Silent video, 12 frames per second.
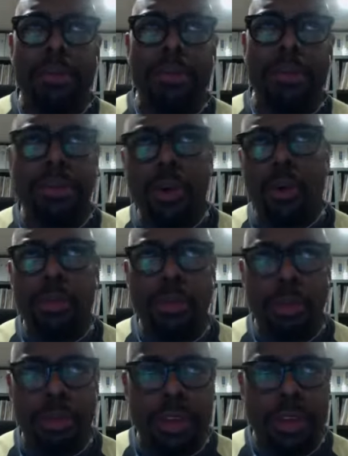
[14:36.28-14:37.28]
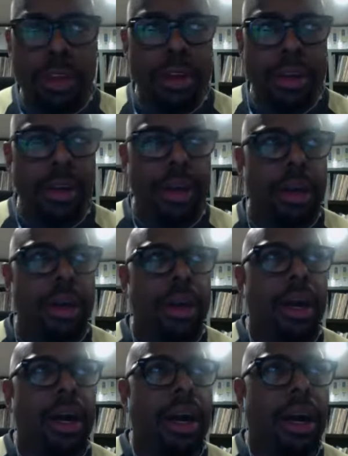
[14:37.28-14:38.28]
soul music.
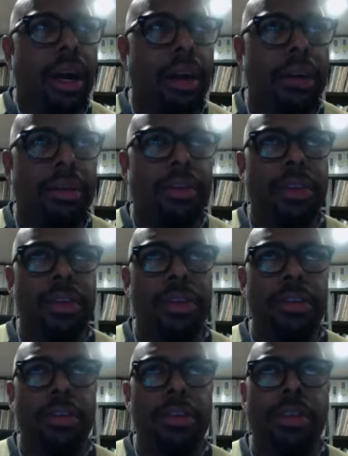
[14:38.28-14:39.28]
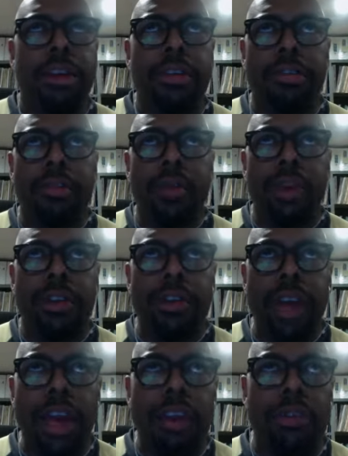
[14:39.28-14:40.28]
Uh, you think of where
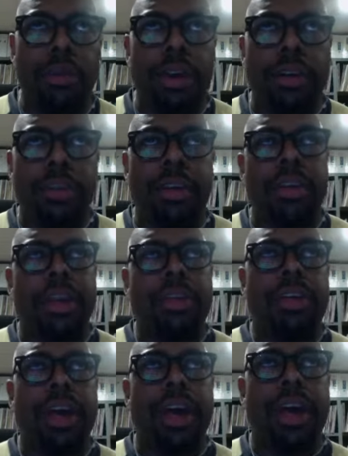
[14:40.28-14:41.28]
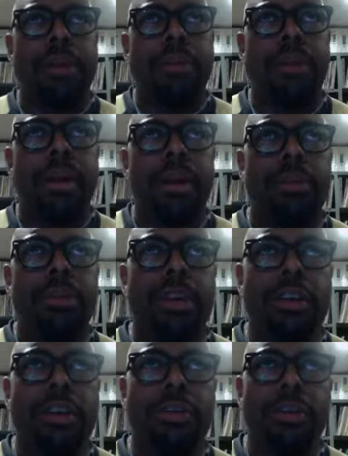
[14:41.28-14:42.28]
jazz was at that time. You
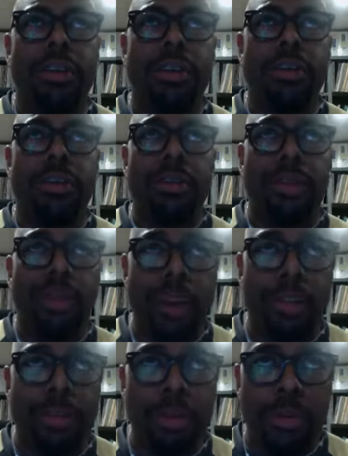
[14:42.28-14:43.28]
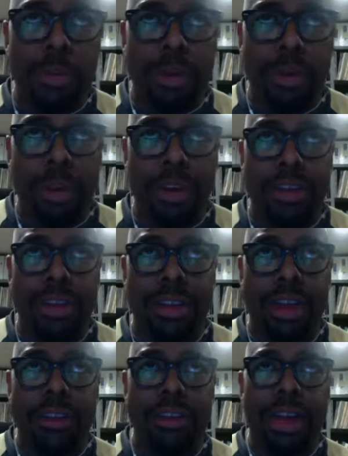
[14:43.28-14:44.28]
think of where the civil rights movement was at
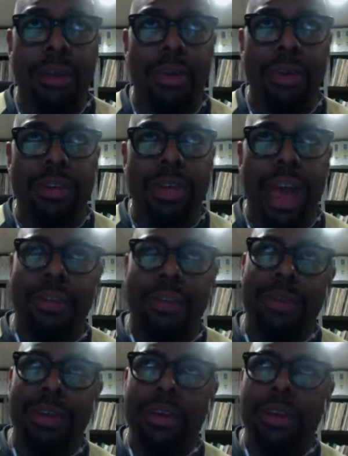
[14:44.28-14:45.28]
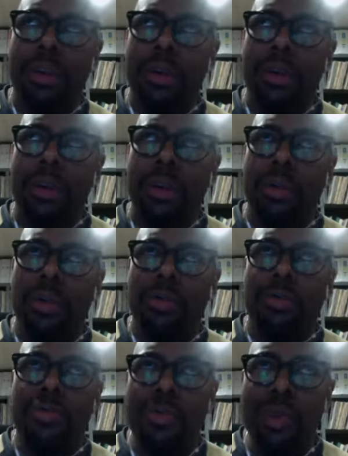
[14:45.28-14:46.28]
that time, which actually was
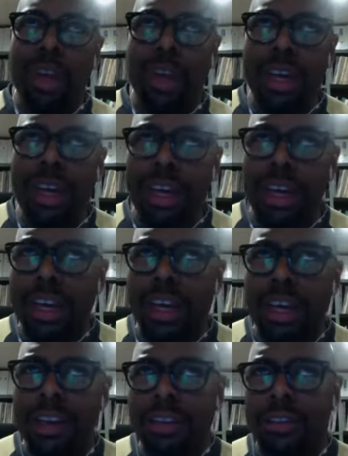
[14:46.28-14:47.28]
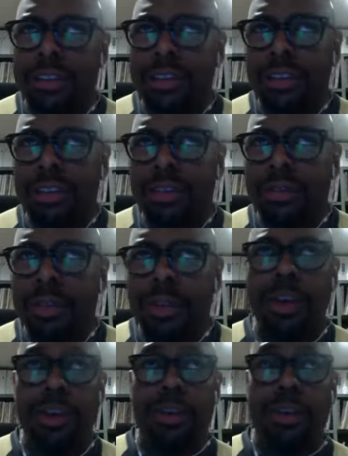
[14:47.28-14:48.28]
really in its very early